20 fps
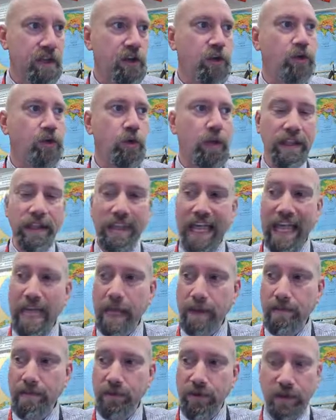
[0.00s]
Say you're trying to
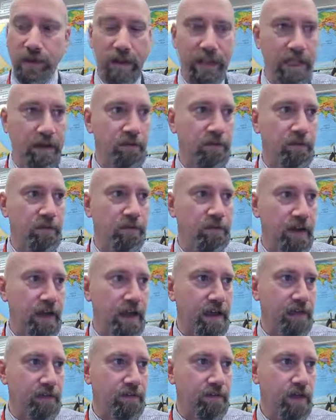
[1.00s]
aim for a level
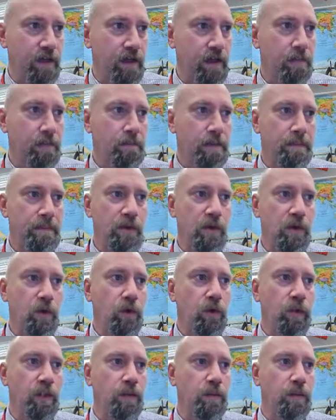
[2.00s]
five, maybe you
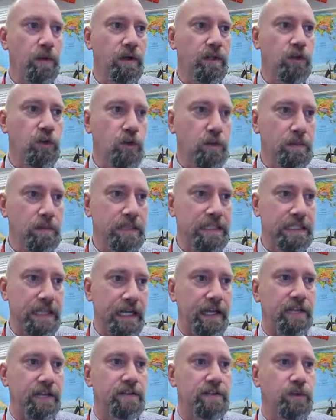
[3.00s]
only want two
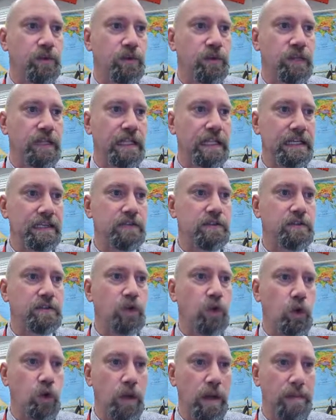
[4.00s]
mistakes with at least
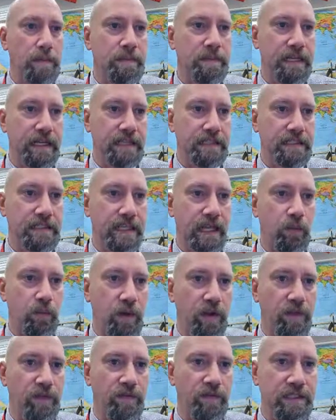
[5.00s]
two websites
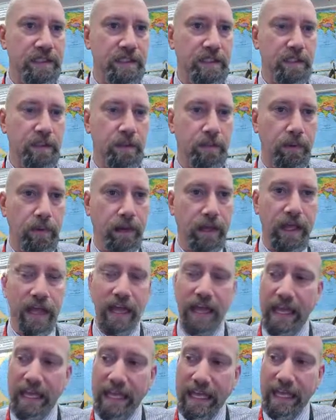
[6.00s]
and one physical book.
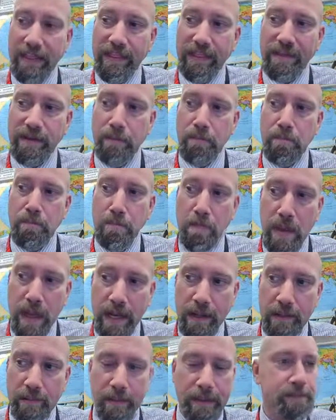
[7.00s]
And again, that's a
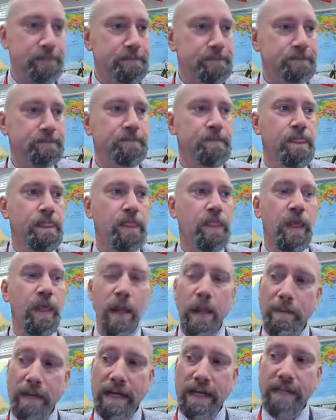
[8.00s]
minimum,
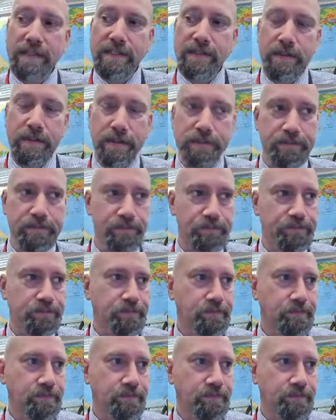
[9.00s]
not a maximum.